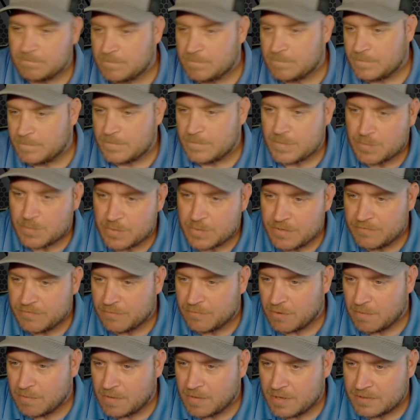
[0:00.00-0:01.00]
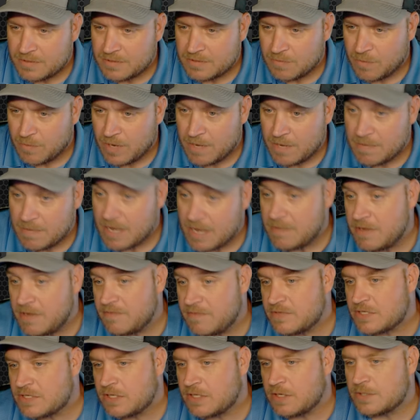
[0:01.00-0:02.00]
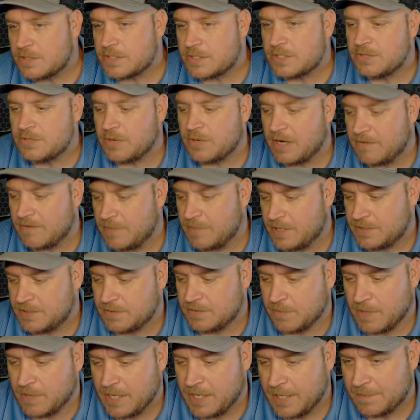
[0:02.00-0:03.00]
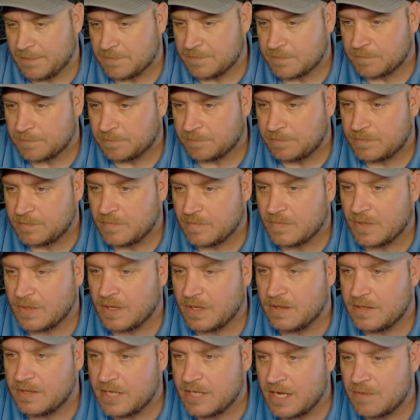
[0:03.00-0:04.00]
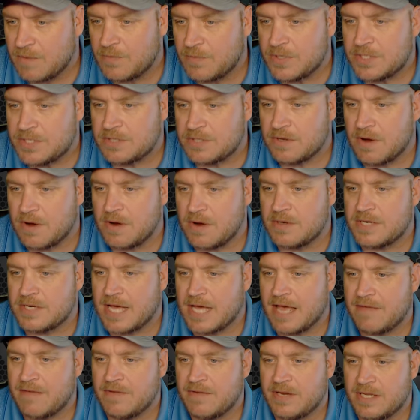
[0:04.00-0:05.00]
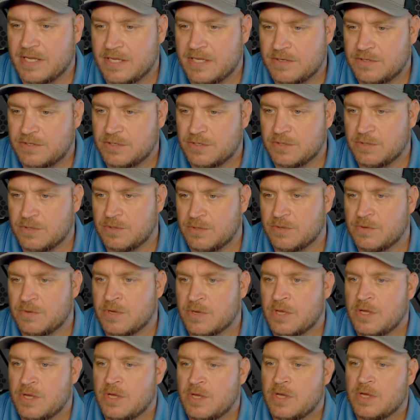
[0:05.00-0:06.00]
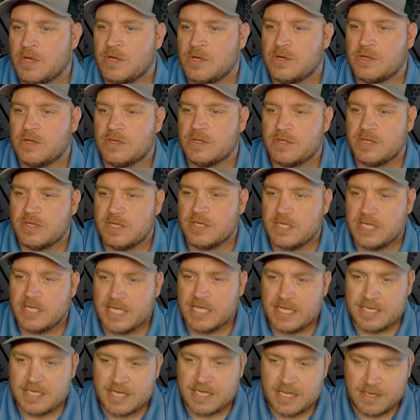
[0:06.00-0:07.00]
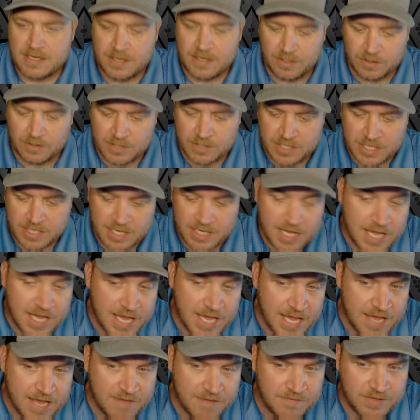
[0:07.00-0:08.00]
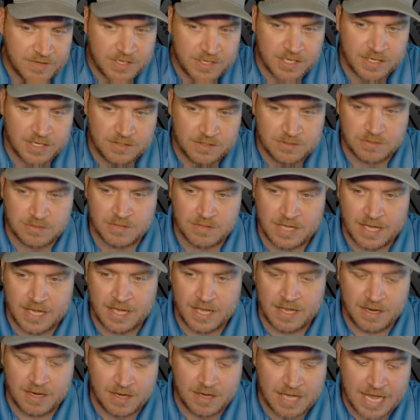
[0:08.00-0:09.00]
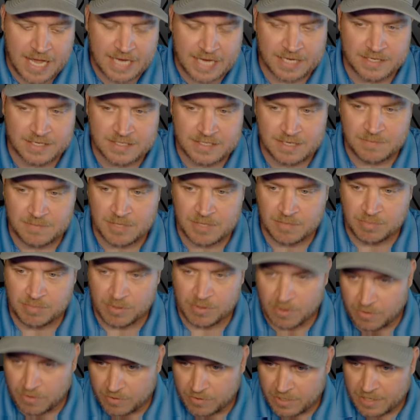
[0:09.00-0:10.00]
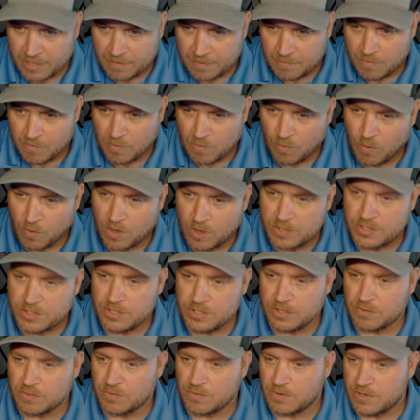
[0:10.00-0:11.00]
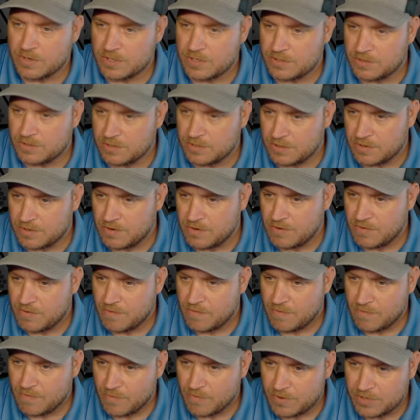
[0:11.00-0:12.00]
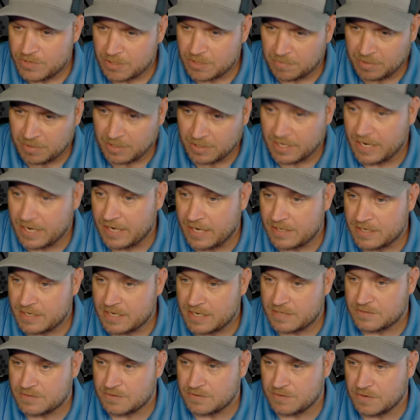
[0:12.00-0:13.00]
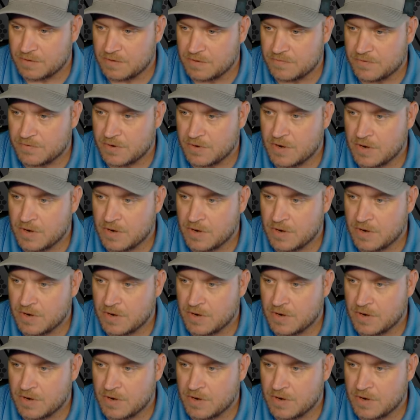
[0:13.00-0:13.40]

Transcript: 24 months away, maybe even as close as 12 months away, then we start diving into looking heavy into that academic program. What do you want to do when your playing days are over?